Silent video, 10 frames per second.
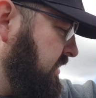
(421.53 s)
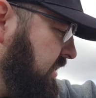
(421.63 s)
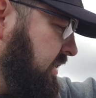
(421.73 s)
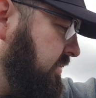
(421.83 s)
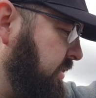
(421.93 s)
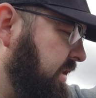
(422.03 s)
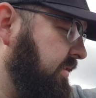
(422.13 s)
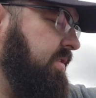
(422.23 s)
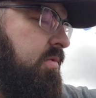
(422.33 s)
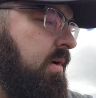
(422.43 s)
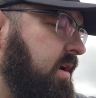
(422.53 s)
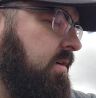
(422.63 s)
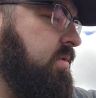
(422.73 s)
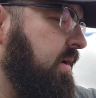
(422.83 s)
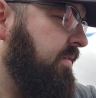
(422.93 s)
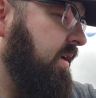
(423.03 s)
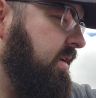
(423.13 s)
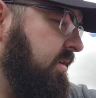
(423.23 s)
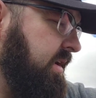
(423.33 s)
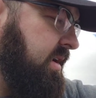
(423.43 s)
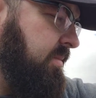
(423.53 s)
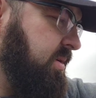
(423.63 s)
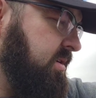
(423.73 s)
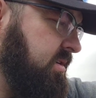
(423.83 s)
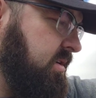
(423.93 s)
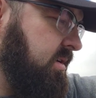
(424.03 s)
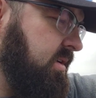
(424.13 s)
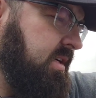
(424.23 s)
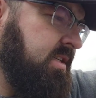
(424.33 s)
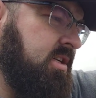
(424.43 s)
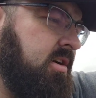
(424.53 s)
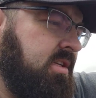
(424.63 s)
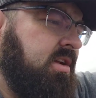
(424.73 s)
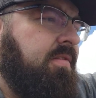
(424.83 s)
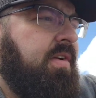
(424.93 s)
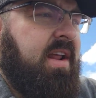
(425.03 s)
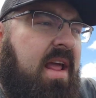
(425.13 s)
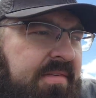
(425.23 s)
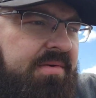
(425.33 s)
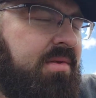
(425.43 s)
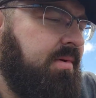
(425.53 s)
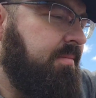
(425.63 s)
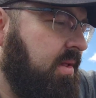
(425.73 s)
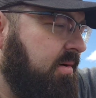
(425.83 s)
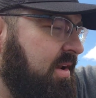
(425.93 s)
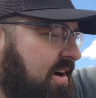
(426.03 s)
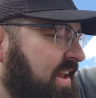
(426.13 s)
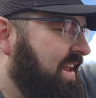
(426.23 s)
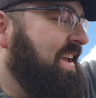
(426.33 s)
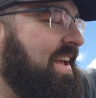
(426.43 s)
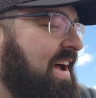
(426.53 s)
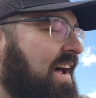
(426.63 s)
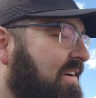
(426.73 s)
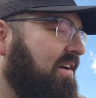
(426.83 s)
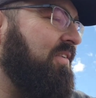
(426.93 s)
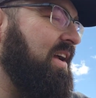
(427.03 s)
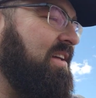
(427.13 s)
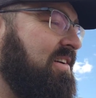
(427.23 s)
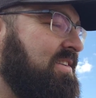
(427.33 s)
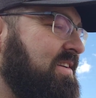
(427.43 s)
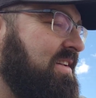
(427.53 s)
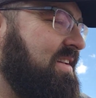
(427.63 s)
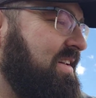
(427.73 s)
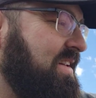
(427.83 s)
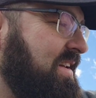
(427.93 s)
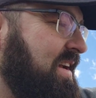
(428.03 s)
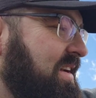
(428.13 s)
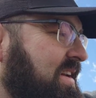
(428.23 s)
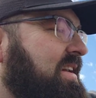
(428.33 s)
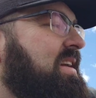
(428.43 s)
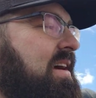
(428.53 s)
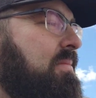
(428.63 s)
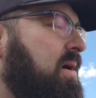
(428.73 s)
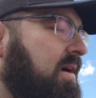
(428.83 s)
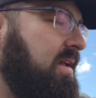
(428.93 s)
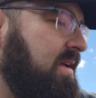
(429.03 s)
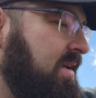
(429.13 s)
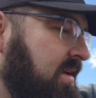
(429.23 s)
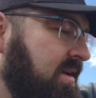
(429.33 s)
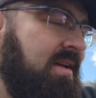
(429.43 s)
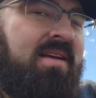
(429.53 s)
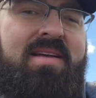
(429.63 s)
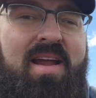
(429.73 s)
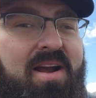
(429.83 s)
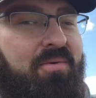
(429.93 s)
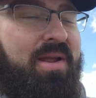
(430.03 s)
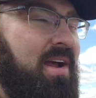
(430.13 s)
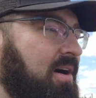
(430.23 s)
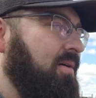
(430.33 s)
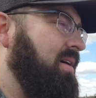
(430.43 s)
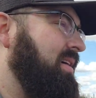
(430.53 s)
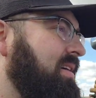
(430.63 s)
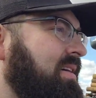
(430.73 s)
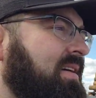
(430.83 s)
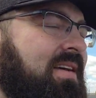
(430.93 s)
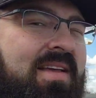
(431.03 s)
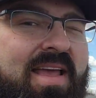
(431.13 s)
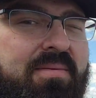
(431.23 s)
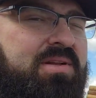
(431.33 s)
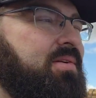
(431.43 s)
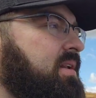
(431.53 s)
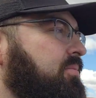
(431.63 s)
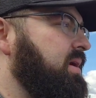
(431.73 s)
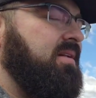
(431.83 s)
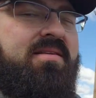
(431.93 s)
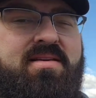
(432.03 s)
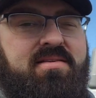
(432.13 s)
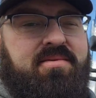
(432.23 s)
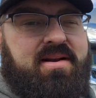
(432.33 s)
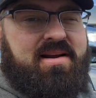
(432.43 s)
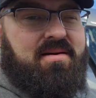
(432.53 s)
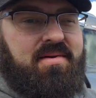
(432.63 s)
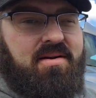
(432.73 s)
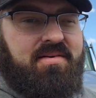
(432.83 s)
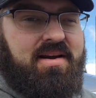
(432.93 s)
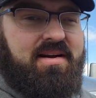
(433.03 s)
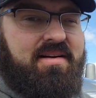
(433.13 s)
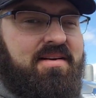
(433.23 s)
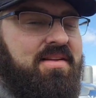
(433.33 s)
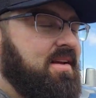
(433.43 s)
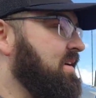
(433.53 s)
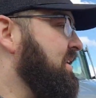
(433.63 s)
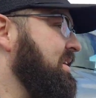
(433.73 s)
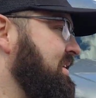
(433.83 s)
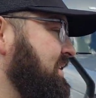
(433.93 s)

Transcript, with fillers: in what 20 or 25 degree temperatures. Jesus, it's so freaking heavy with the wind blowing on it. I don't know if I can close it. Come on, there we go. Yeah, between the wind, wind coming over here and everything,